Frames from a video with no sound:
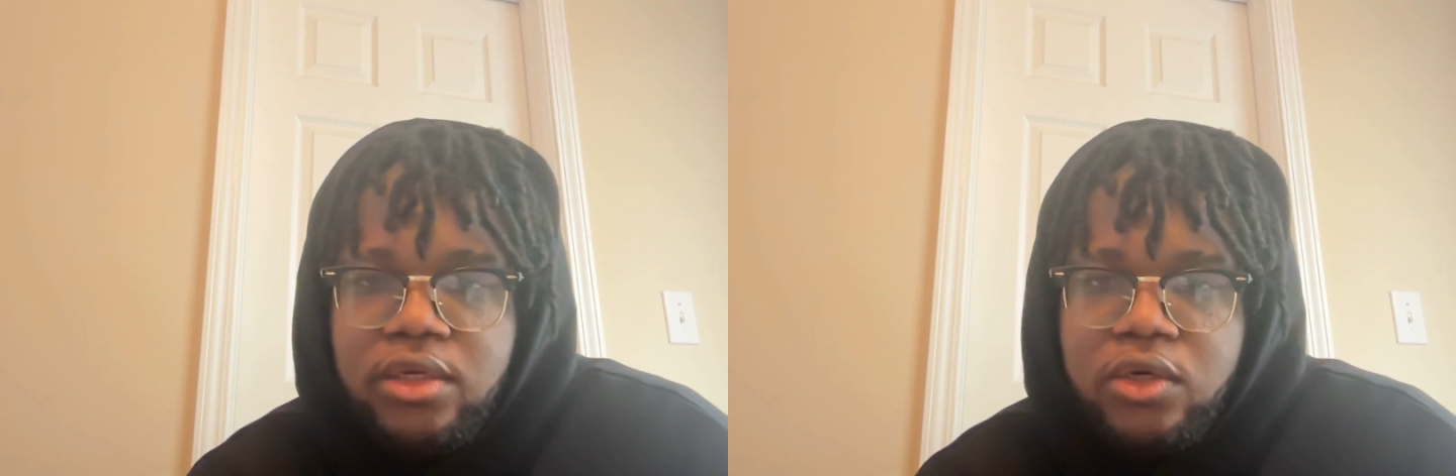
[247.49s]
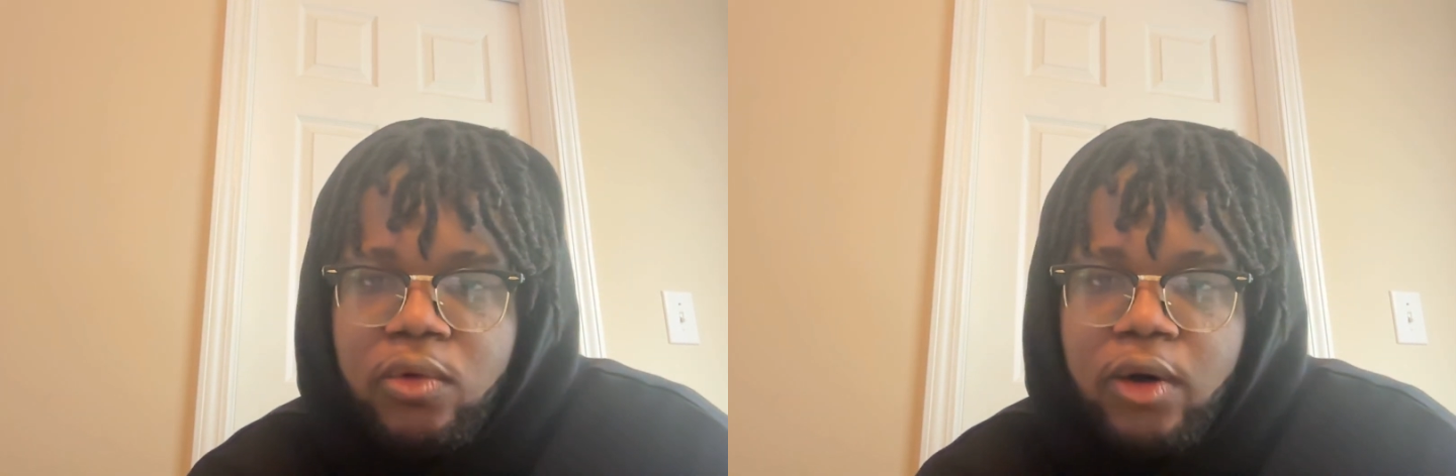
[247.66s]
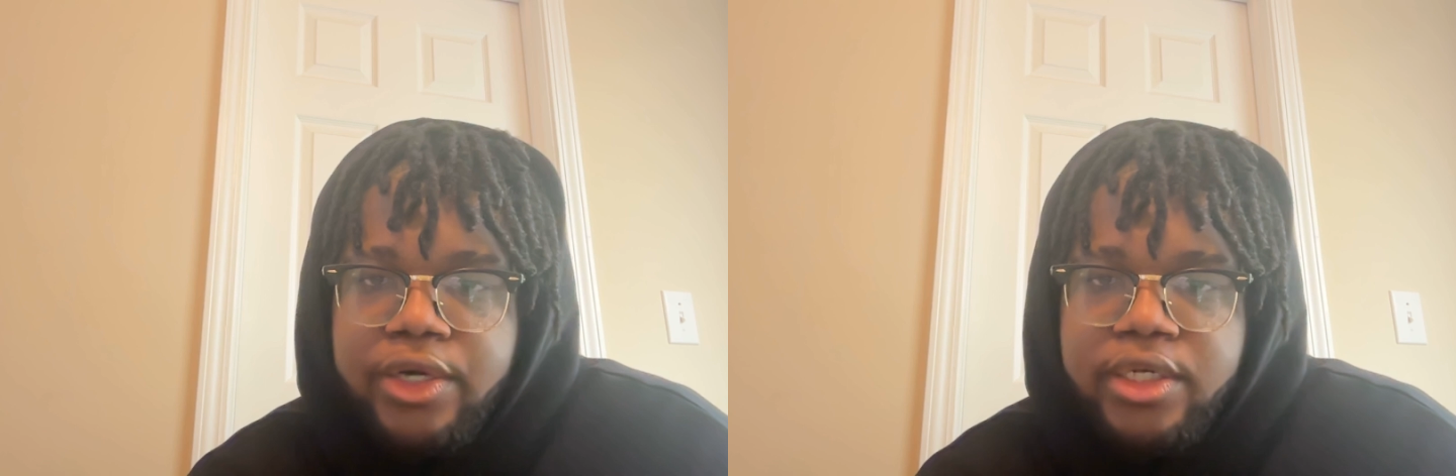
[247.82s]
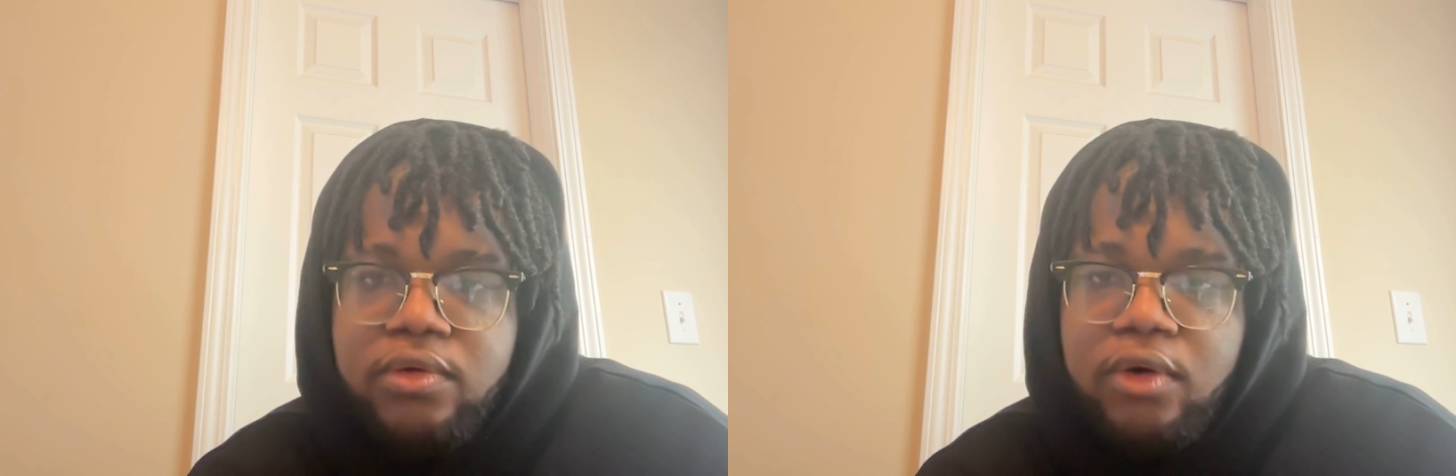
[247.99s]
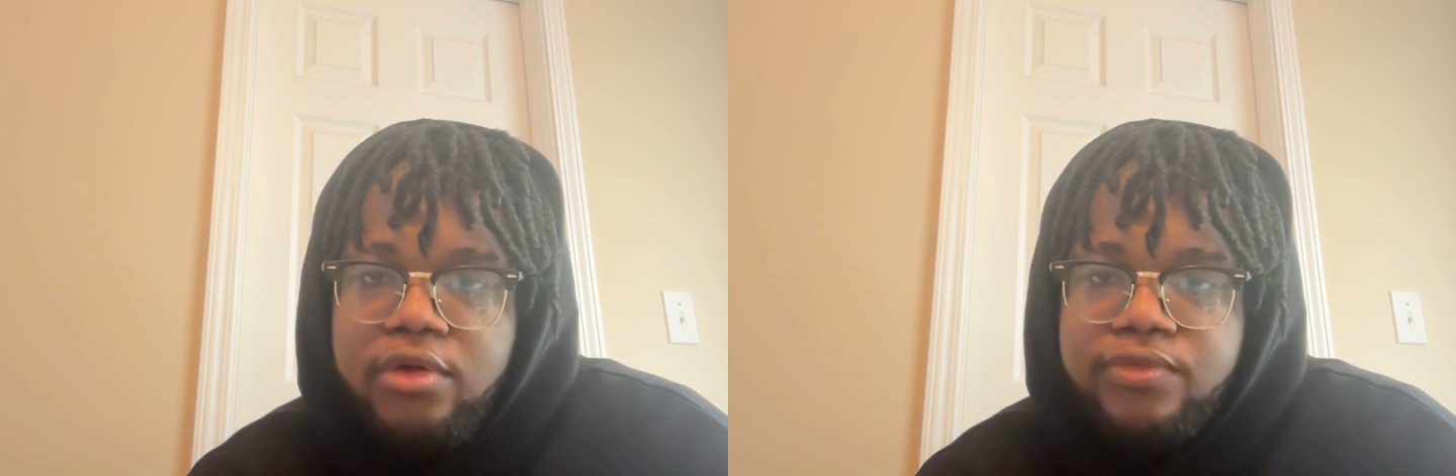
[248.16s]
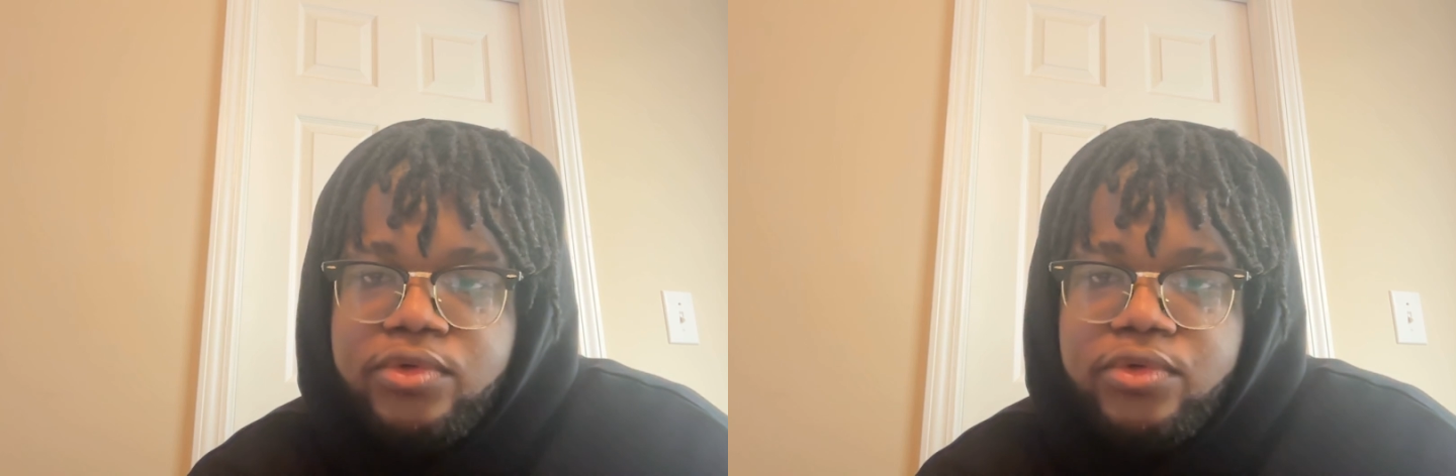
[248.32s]
aquatic
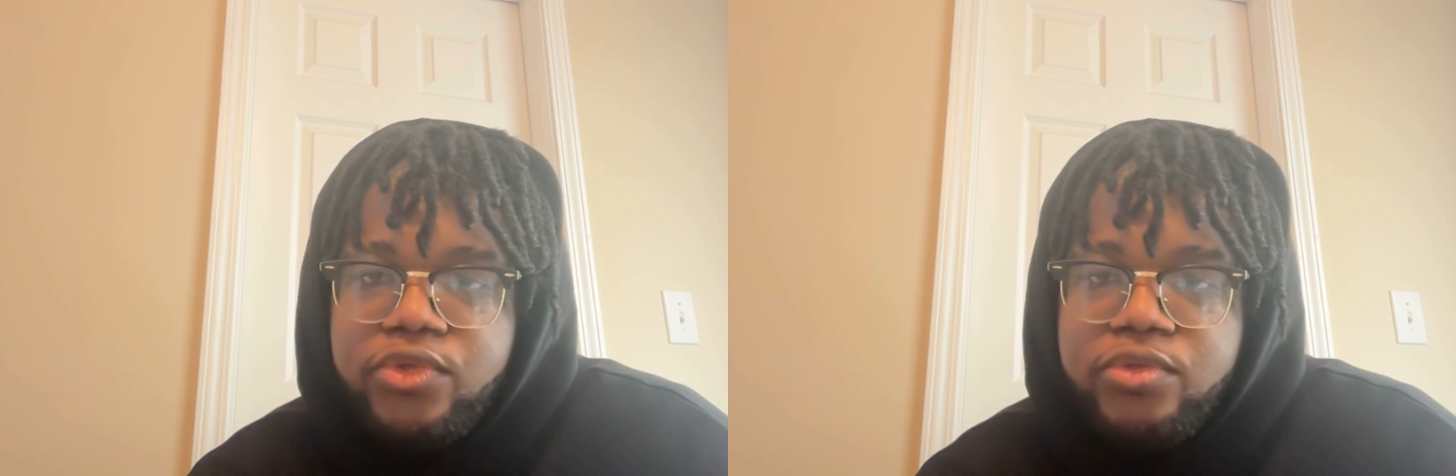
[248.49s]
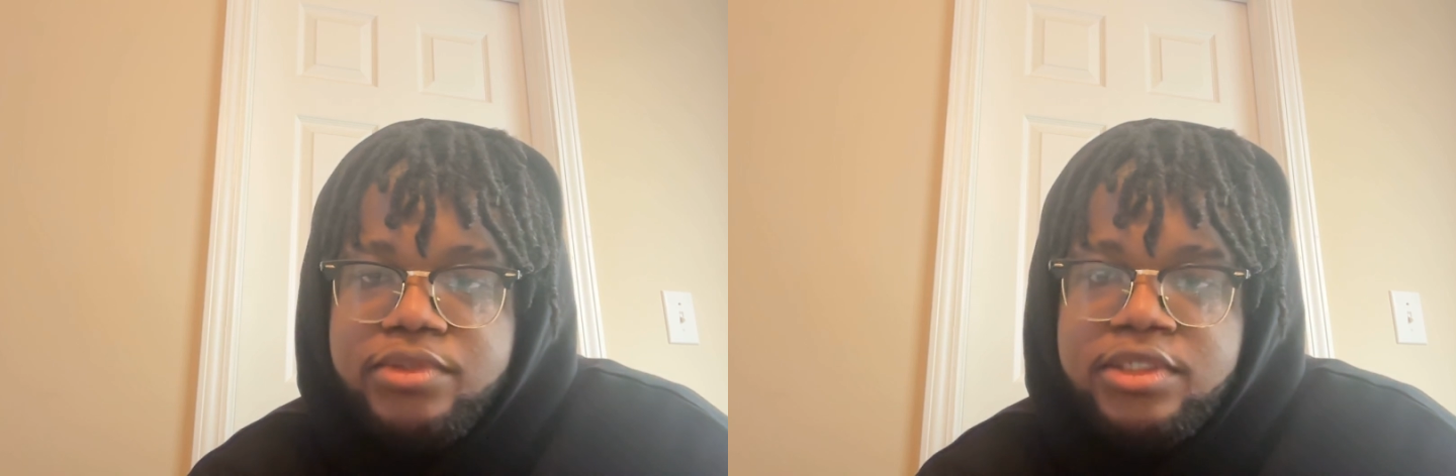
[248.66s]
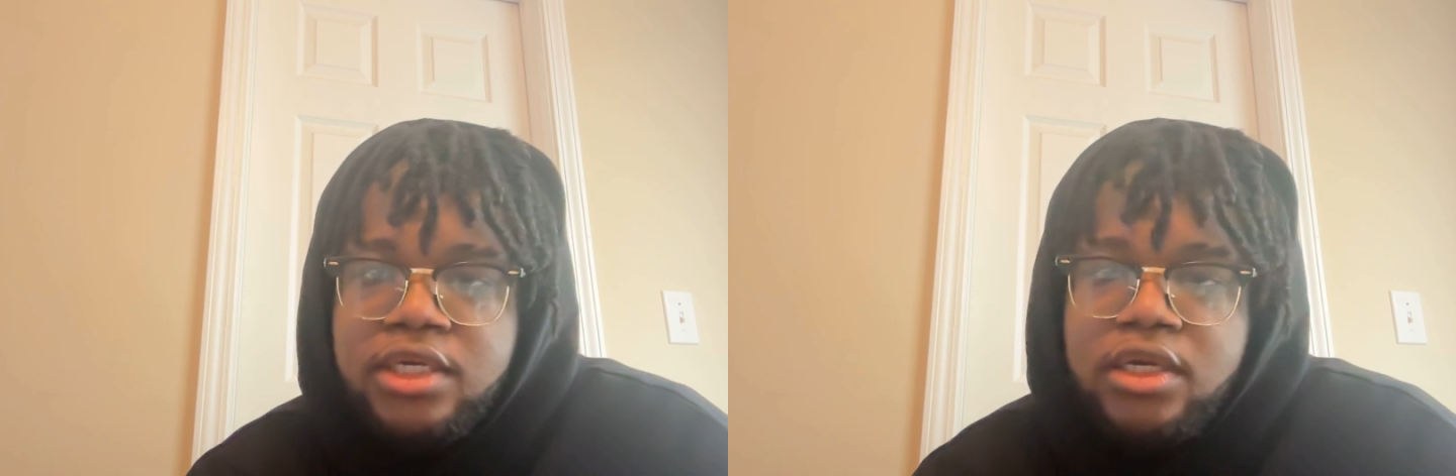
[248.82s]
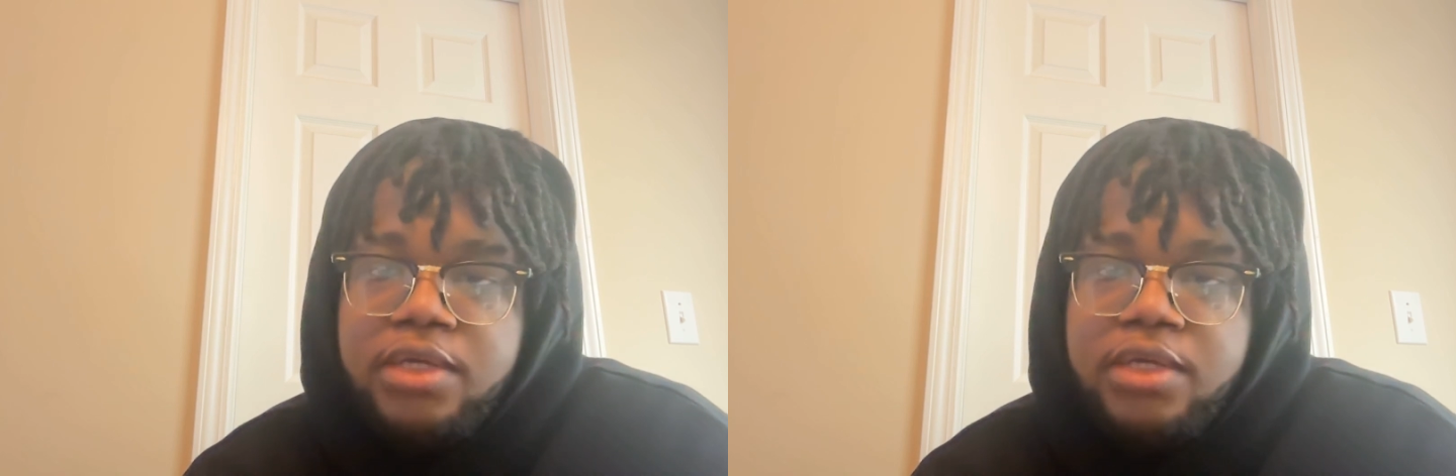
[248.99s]
larval groups,